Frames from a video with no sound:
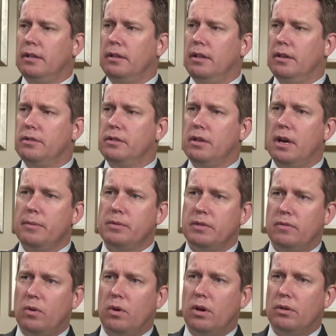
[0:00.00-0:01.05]
those
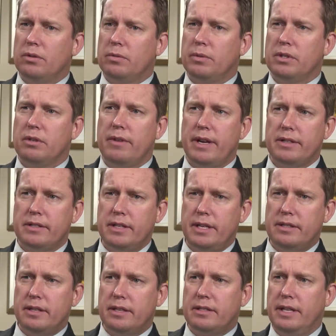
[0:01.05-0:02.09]
types of oils, which are around
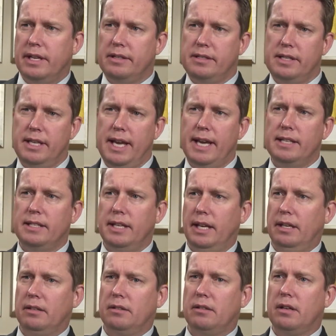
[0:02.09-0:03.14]
C16,
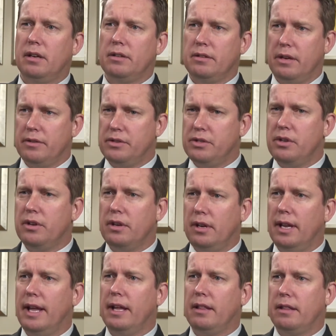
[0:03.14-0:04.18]
C18, those are a
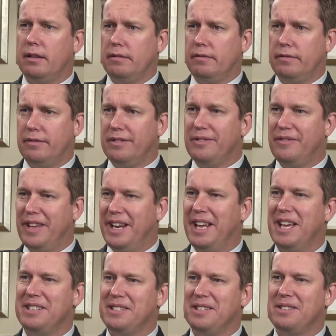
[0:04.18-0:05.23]
certain length of
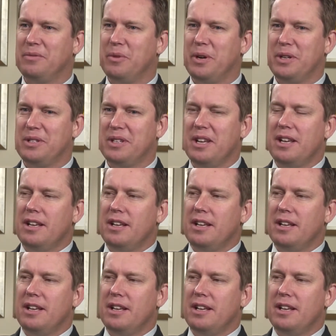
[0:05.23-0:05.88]
fatty acids, whereas